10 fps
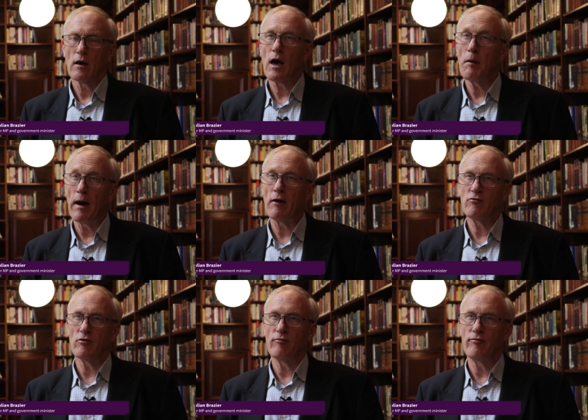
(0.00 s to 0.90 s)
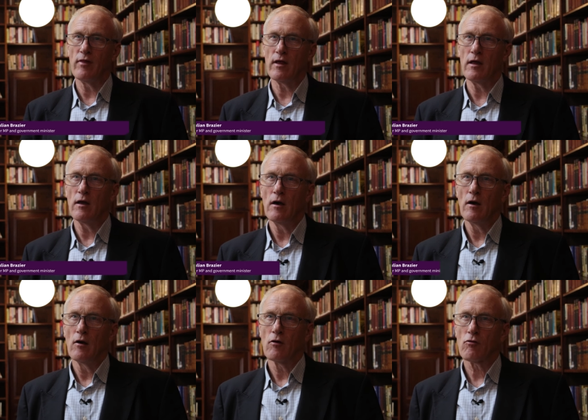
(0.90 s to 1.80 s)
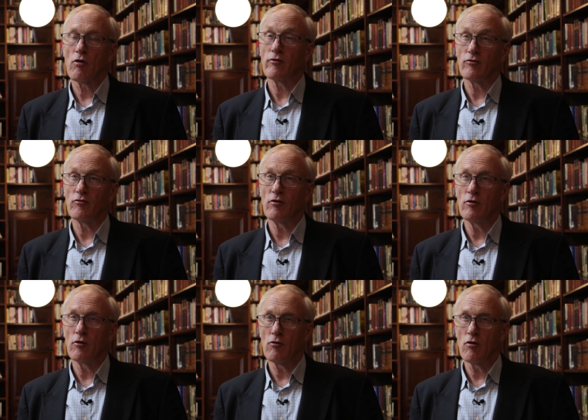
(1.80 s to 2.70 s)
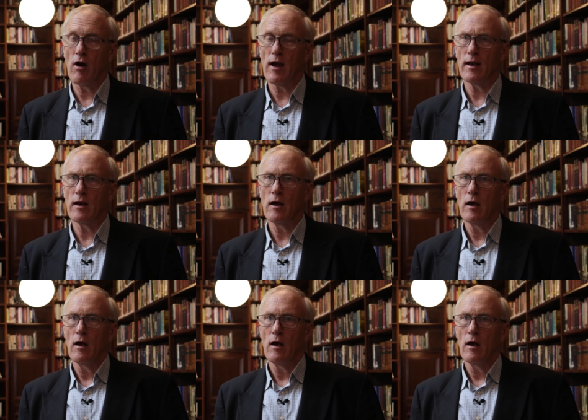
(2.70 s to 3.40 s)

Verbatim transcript: come out of the crisis in Ukraine.